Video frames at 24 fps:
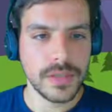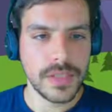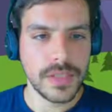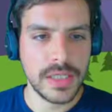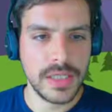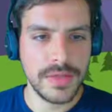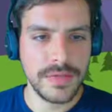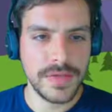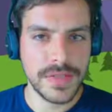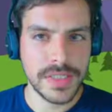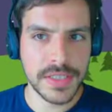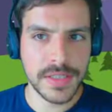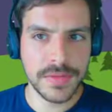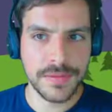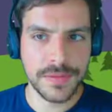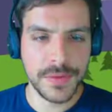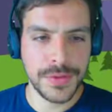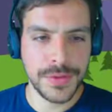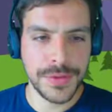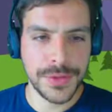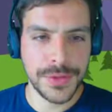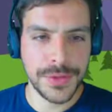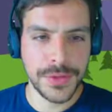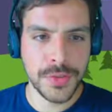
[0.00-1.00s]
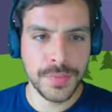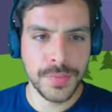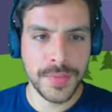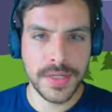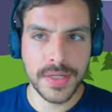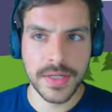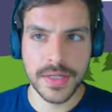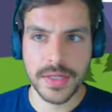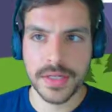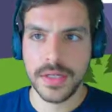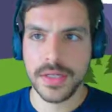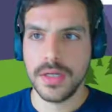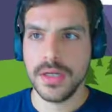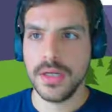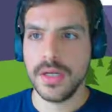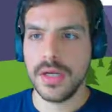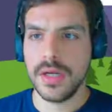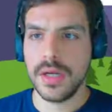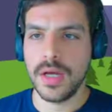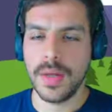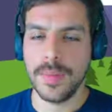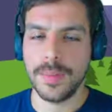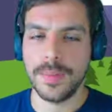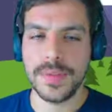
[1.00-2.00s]
And if this confuses you a bit,
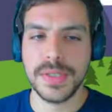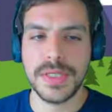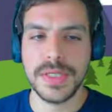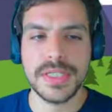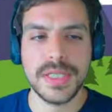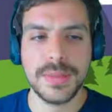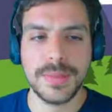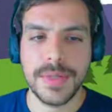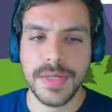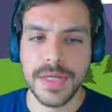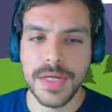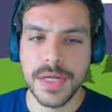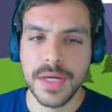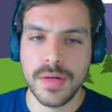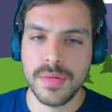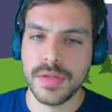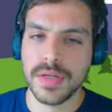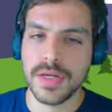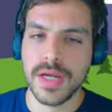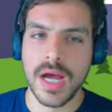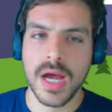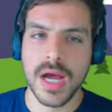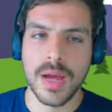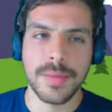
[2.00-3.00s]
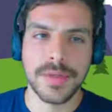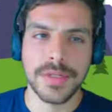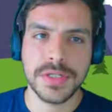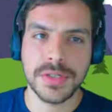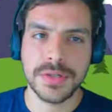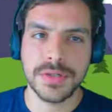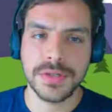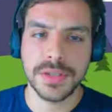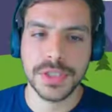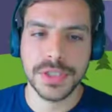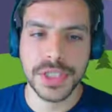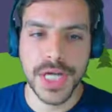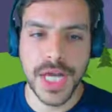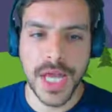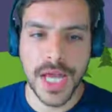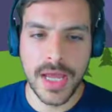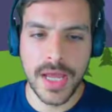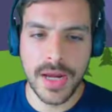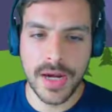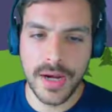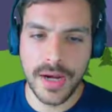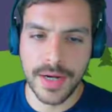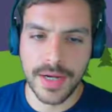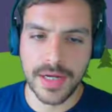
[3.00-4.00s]
please let me know in the comments or in the
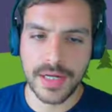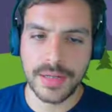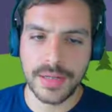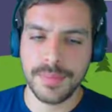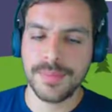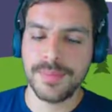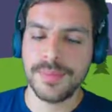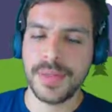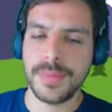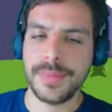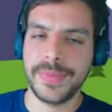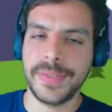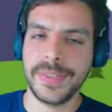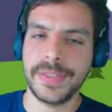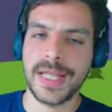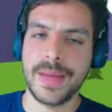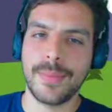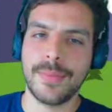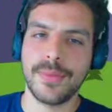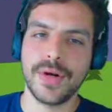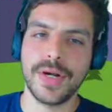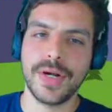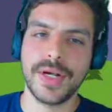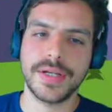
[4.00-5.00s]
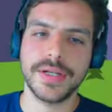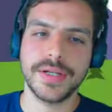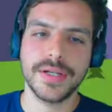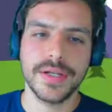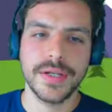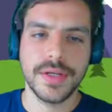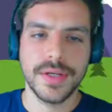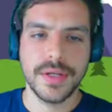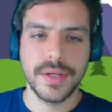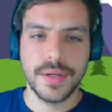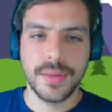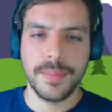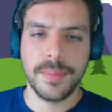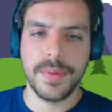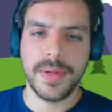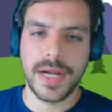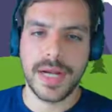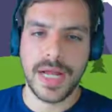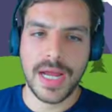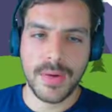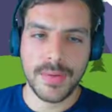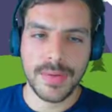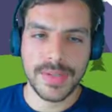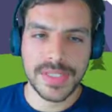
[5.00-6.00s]
chat, and I can maybe elaborate.
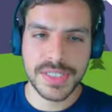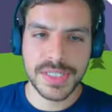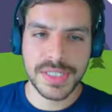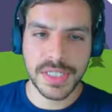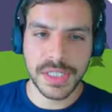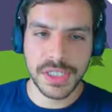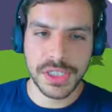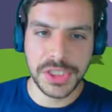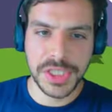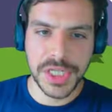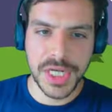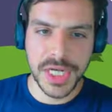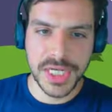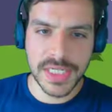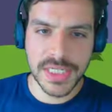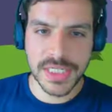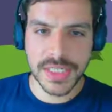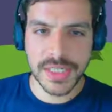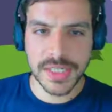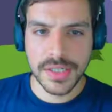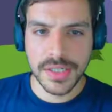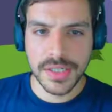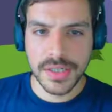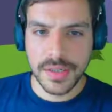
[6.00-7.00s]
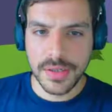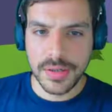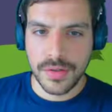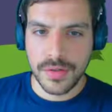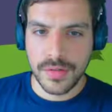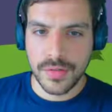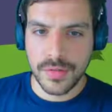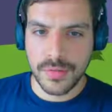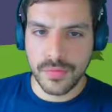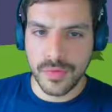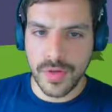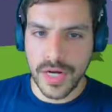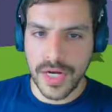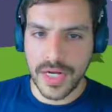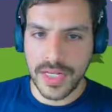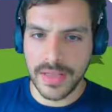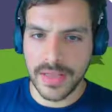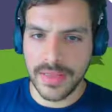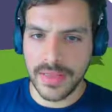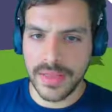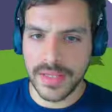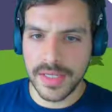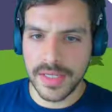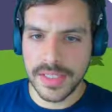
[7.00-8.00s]
But I would suggest
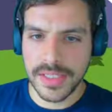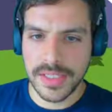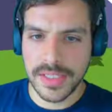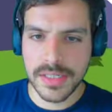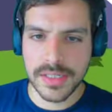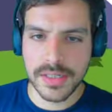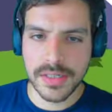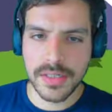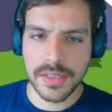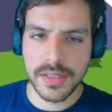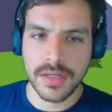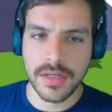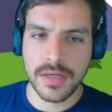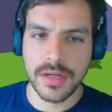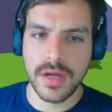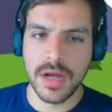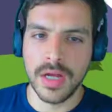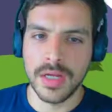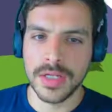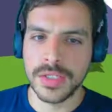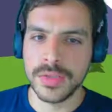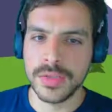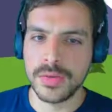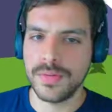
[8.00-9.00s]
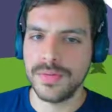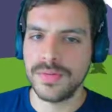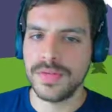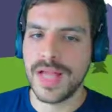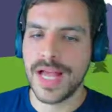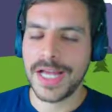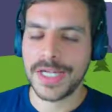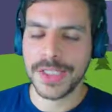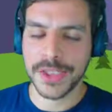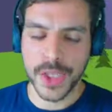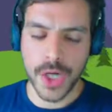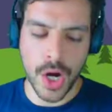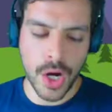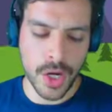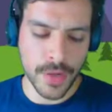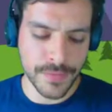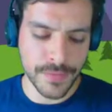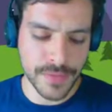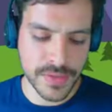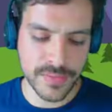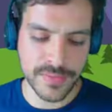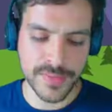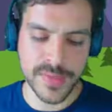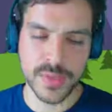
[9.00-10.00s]
writing this onto a flashcard
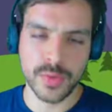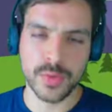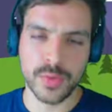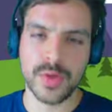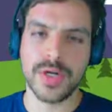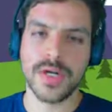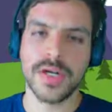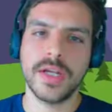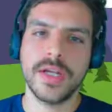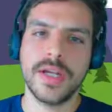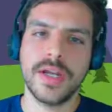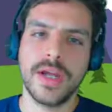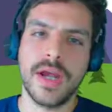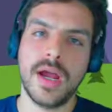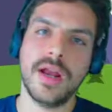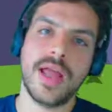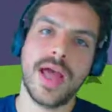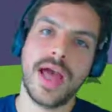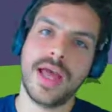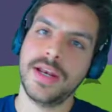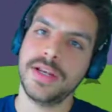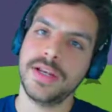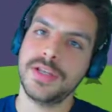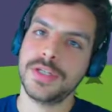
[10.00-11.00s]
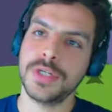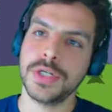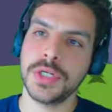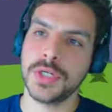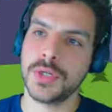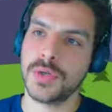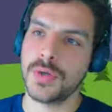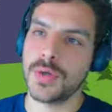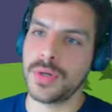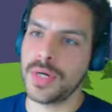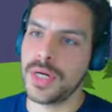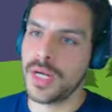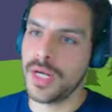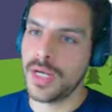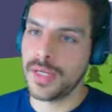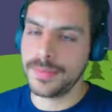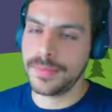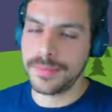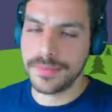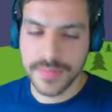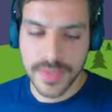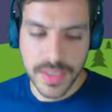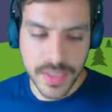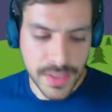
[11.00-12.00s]
of some sort and add it to your
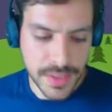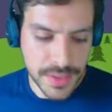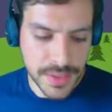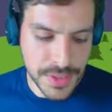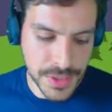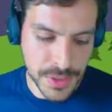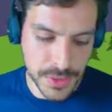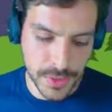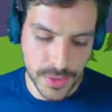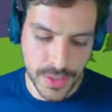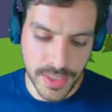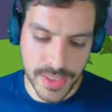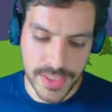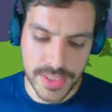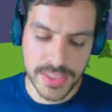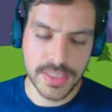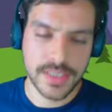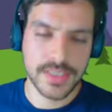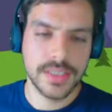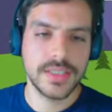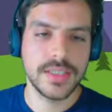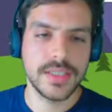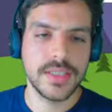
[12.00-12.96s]
list.